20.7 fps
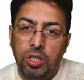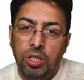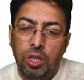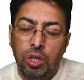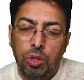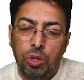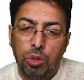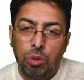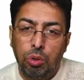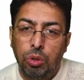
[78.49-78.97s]

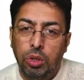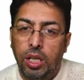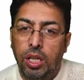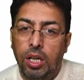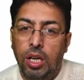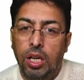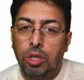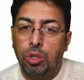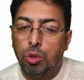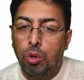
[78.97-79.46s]
So there are
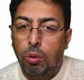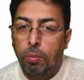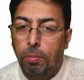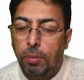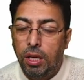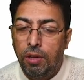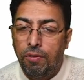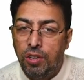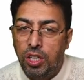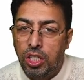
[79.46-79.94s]
so many
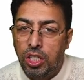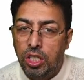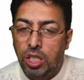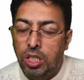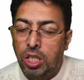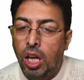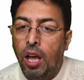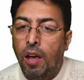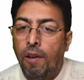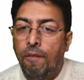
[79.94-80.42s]
features
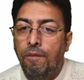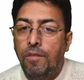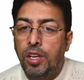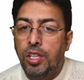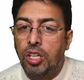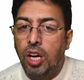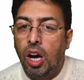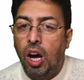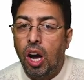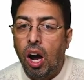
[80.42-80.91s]
which
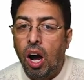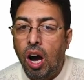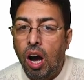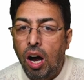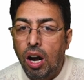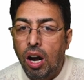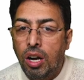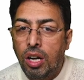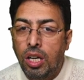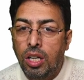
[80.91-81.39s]
are
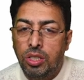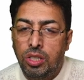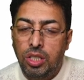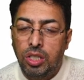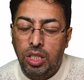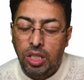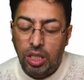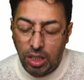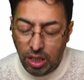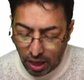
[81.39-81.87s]

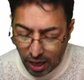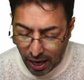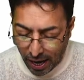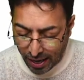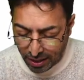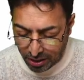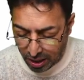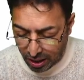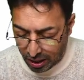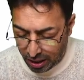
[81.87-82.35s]
seen in
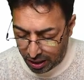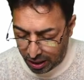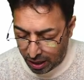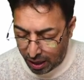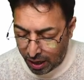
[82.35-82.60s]
SLE.